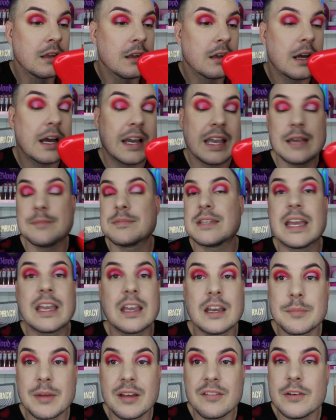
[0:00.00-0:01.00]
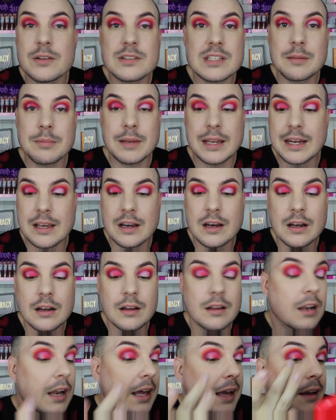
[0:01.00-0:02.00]
I keep saying it, but it feels like Bleeding
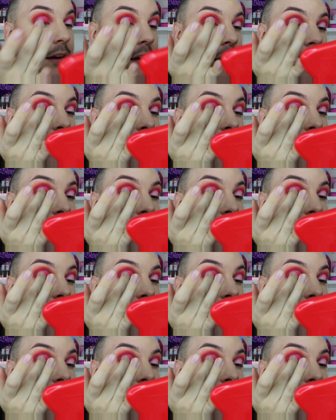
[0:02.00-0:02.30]
Heart. Like,